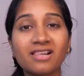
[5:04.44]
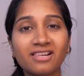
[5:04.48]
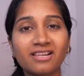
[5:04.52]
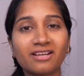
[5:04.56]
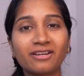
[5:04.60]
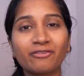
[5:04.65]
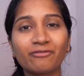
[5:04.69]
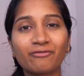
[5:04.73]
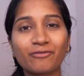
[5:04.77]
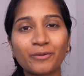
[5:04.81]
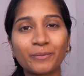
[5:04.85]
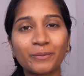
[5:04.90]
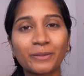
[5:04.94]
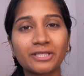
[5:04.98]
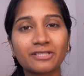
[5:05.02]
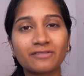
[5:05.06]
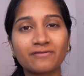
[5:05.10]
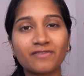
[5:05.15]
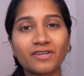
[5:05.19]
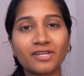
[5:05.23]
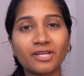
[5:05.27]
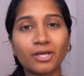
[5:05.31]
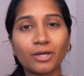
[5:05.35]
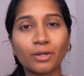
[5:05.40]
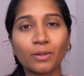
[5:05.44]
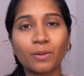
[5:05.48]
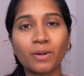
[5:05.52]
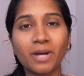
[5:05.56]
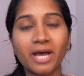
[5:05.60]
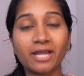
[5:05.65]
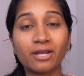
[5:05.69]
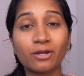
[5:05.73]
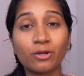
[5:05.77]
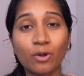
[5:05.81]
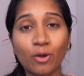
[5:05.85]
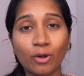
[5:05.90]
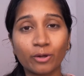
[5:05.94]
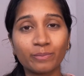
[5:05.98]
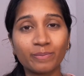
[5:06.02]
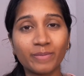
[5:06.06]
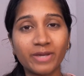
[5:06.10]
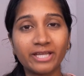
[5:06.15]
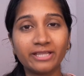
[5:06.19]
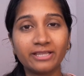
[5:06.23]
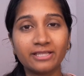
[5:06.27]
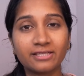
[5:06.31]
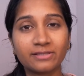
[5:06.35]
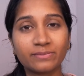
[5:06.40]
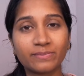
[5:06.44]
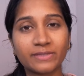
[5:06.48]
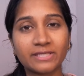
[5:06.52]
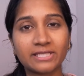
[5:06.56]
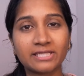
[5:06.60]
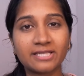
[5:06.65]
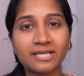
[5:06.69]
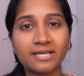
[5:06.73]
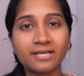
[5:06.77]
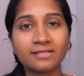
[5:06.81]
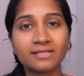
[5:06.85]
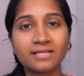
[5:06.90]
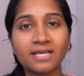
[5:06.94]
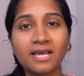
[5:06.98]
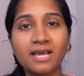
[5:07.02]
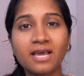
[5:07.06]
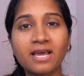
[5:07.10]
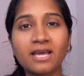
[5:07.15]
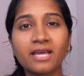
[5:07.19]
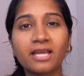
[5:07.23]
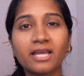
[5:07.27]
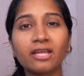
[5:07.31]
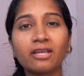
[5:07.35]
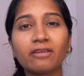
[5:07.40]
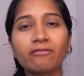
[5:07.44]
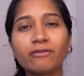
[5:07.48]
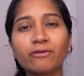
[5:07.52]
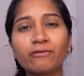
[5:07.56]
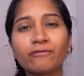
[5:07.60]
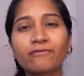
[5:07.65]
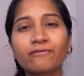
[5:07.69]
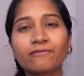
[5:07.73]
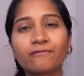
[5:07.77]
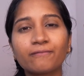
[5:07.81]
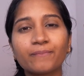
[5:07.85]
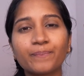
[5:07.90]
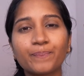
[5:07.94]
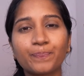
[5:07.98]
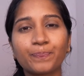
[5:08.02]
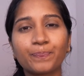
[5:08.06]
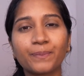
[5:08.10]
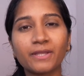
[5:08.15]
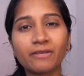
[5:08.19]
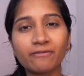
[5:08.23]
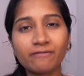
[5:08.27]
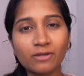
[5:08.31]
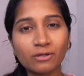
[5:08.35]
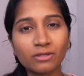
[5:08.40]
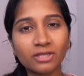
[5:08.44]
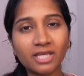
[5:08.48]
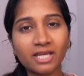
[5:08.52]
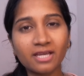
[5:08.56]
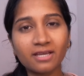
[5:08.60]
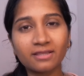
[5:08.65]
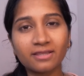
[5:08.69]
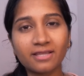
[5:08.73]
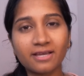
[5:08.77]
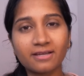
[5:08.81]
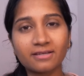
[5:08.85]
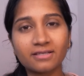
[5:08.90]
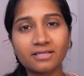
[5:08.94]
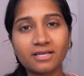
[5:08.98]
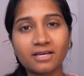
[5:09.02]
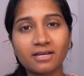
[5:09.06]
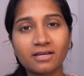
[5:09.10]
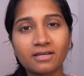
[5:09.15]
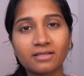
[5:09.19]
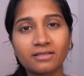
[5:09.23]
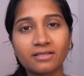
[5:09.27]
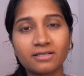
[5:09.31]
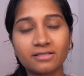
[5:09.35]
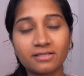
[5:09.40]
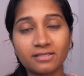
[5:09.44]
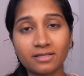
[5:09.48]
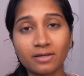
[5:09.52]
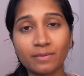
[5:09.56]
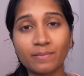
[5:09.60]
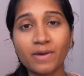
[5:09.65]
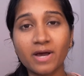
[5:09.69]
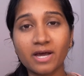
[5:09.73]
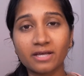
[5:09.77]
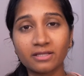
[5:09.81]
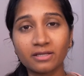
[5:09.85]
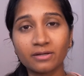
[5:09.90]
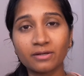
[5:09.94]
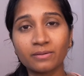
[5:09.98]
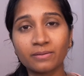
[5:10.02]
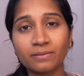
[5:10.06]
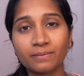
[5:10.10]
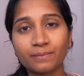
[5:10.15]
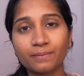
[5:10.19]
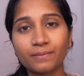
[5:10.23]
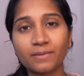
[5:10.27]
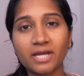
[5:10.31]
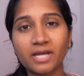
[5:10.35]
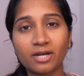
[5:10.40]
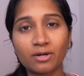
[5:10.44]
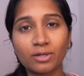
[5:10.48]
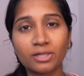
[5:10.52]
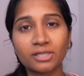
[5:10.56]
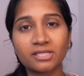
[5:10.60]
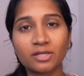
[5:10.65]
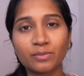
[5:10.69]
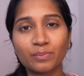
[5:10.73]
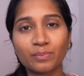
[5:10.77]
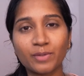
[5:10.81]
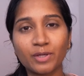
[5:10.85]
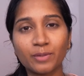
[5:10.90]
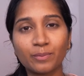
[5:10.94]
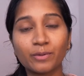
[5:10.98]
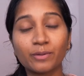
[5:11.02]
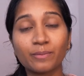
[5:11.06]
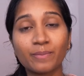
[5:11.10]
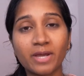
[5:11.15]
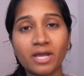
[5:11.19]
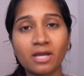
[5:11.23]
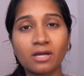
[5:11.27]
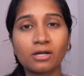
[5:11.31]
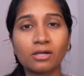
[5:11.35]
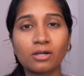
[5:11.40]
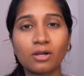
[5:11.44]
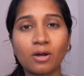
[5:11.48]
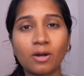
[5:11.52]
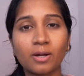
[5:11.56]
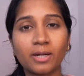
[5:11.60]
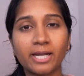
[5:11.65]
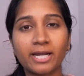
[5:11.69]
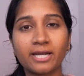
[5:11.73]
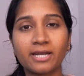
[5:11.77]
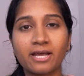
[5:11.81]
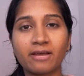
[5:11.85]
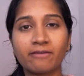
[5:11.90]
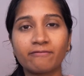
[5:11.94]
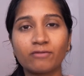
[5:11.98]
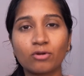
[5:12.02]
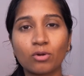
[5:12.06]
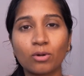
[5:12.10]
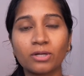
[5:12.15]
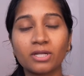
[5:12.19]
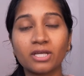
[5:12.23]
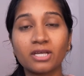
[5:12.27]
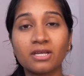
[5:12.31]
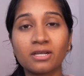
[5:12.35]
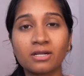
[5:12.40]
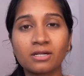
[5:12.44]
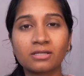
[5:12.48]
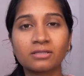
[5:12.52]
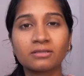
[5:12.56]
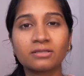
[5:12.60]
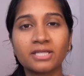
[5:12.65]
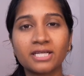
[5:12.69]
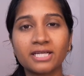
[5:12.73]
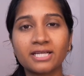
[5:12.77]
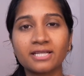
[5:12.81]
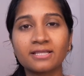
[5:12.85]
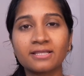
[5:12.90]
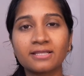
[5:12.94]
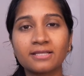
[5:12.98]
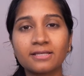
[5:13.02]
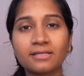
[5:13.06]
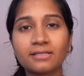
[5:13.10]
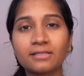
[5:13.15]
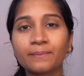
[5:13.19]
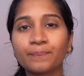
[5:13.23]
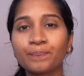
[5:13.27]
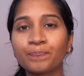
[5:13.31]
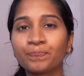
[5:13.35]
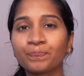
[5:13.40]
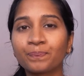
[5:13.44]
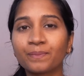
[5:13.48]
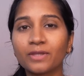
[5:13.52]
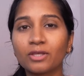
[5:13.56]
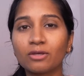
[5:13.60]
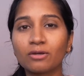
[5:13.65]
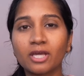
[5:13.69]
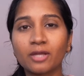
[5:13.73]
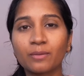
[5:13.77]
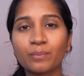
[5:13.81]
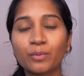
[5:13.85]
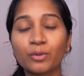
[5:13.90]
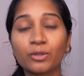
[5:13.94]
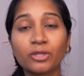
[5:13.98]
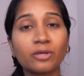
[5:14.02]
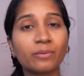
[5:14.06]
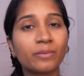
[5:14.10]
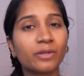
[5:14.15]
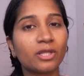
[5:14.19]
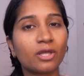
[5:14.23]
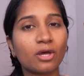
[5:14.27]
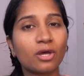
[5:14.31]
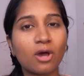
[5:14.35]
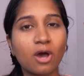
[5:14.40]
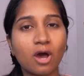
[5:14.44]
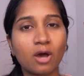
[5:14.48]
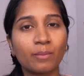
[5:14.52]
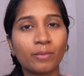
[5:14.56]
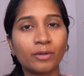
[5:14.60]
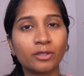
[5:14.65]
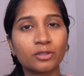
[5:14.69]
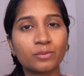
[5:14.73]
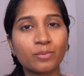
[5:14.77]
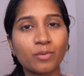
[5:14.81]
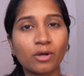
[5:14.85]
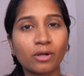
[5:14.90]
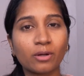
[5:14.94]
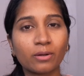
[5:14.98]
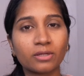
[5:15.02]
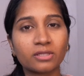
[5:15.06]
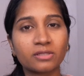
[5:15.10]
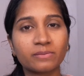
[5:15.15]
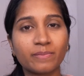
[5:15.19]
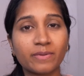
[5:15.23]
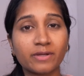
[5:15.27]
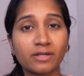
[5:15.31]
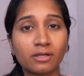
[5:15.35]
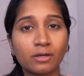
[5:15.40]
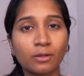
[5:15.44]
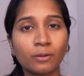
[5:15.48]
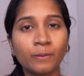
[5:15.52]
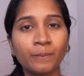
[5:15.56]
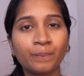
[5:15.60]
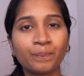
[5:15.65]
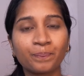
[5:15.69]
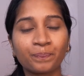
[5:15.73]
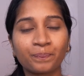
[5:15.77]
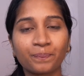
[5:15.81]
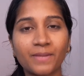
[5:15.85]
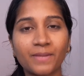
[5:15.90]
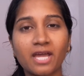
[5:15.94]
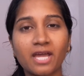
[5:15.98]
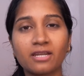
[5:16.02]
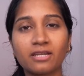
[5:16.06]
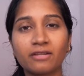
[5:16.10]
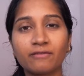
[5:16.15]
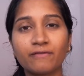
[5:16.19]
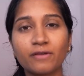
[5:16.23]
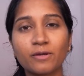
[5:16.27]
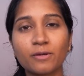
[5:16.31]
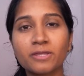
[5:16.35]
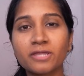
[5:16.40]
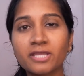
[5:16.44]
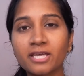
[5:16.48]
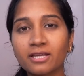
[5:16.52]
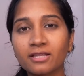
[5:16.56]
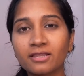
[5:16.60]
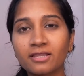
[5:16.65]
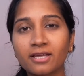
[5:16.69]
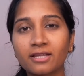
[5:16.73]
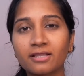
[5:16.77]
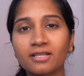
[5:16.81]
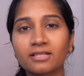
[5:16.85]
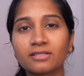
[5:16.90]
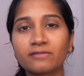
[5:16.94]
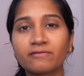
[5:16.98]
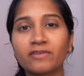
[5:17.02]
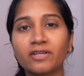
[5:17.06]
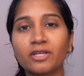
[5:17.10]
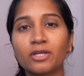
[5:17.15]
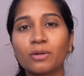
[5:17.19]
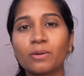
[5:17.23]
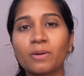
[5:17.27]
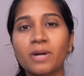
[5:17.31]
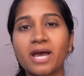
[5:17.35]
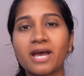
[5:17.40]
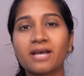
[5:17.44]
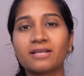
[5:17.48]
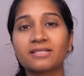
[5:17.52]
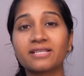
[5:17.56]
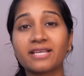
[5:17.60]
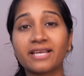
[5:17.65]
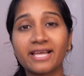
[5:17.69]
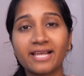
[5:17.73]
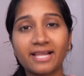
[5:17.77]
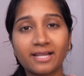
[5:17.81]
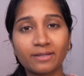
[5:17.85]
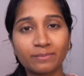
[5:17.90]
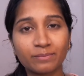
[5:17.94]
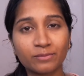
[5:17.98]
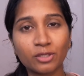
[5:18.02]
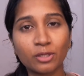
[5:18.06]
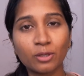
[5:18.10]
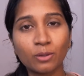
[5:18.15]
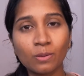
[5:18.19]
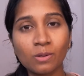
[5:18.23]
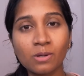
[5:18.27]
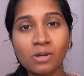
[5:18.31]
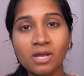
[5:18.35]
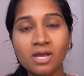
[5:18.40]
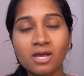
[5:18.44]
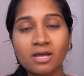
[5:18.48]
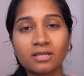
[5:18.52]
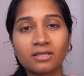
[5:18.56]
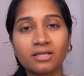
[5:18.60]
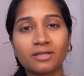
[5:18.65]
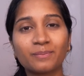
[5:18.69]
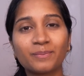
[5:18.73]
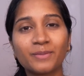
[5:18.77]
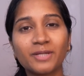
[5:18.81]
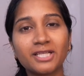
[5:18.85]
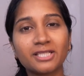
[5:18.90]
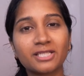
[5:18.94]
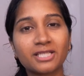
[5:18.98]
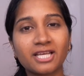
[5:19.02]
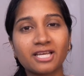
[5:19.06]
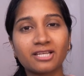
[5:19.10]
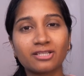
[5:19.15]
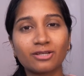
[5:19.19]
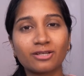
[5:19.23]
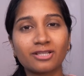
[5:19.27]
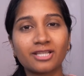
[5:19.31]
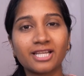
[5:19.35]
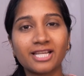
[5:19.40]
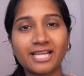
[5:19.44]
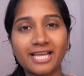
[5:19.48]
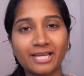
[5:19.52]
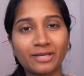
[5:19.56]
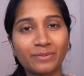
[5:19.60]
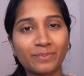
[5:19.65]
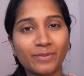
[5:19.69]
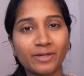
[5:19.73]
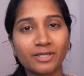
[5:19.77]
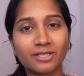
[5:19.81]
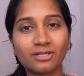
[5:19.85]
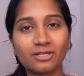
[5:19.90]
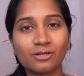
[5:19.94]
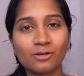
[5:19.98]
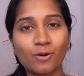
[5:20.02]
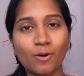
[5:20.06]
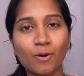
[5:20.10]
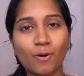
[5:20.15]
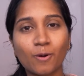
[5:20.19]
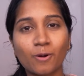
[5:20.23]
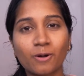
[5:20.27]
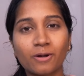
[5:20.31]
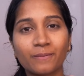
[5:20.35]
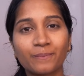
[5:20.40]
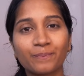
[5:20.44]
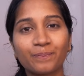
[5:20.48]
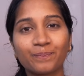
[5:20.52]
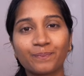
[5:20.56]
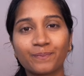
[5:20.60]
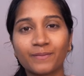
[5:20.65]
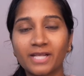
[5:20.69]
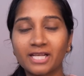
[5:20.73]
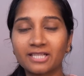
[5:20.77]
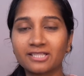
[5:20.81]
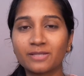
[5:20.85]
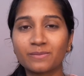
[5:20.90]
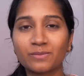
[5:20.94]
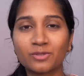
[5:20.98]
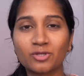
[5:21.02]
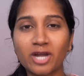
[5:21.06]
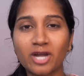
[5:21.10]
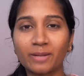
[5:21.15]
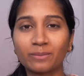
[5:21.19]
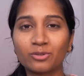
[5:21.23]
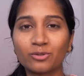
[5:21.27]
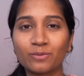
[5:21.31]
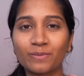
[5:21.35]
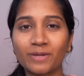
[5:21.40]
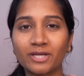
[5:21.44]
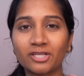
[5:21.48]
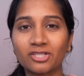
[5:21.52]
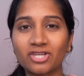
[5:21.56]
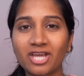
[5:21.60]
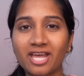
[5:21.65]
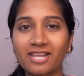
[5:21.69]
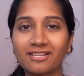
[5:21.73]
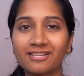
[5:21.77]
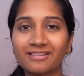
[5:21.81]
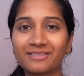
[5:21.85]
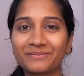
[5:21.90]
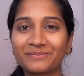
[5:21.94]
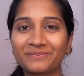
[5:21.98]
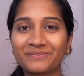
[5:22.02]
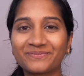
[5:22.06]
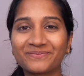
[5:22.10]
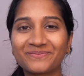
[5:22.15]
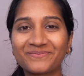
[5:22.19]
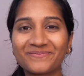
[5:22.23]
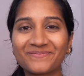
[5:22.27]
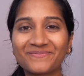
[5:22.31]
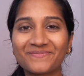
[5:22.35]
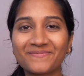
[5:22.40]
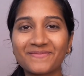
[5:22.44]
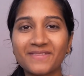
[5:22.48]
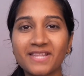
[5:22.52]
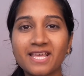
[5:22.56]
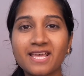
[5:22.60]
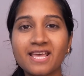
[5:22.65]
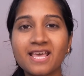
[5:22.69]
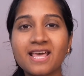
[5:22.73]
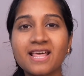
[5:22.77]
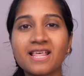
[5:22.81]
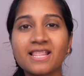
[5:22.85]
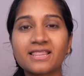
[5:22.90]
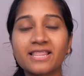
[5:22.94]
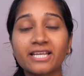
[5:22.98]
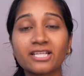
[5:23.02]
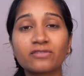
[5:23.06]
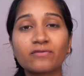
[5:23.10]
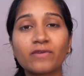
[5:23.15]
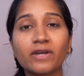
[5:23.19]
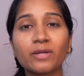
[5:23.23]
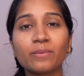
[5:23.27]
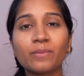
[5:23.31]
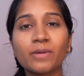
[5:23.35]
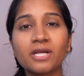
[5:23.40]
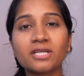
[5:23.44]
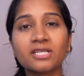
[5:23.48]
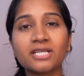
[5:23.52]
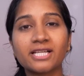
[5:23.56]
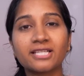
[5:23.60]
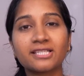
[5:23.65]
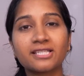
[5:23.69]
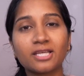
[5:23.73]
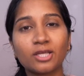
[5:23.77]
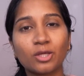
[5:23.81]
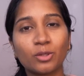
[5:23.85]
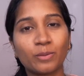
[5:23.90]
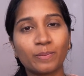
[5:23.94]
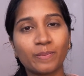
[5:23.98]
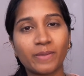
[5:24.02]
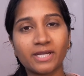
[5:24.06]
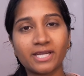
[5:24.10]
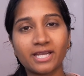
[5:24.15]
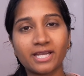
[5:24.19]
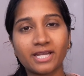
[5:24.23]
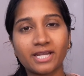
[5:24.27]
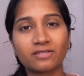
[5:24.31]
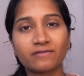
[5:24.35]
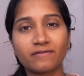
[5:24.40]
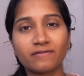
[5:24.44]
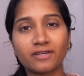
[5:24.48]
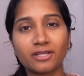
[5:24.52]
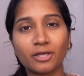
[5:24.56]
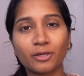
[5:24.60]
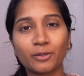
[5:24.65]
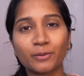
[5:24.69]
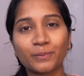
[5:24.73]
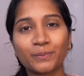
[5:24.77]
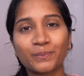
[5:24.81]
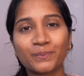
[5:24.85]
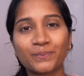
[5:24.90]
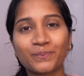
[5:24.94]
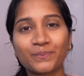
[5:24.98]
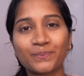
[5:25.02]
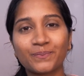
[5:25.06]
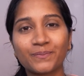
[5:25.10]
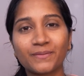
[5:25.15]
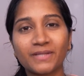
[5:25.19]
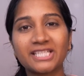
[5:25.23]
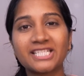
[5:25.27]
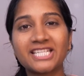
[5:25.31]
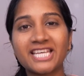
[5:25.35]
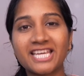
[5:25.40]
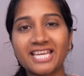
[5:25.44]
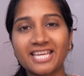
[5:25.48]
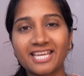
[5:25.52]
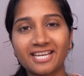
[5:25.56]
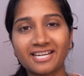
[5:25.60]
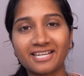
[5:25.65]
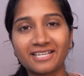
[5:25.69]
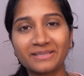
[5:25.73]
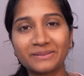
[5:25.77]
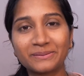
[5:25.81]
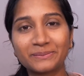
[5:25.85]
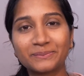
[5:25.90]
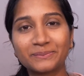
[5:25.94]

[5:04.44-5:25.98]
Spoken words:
learn from this video and not make these mistakes. If you think that there are some other errors that people make a lot and I've not included in this, you can put them in the comments box below. And if you think that this video has helped you, then please hit on the like button or subscribe to my channel. Thanks very much. I'll see you in my next video. Take care.